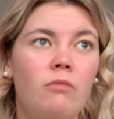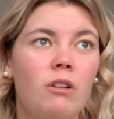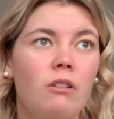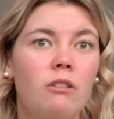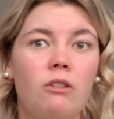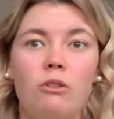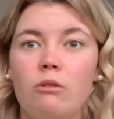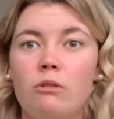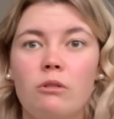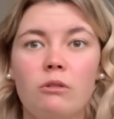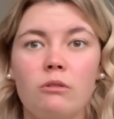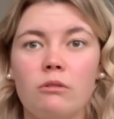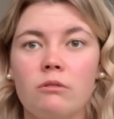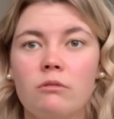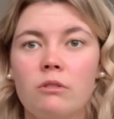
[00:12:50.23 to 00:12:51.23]

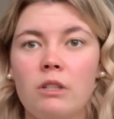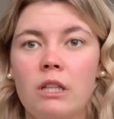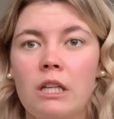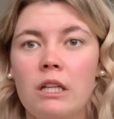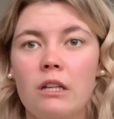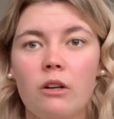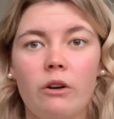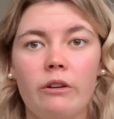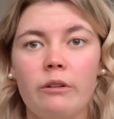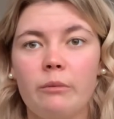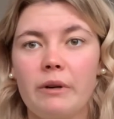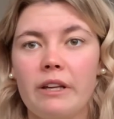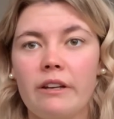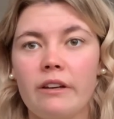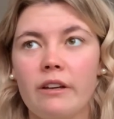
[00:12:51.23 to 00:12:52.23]
YOLO, gonna
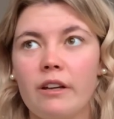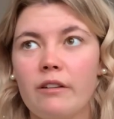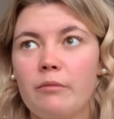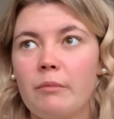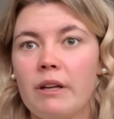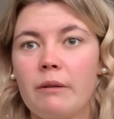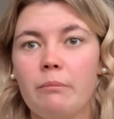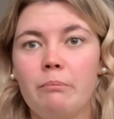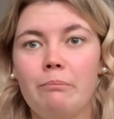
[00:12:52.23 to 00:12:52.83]
wear it if my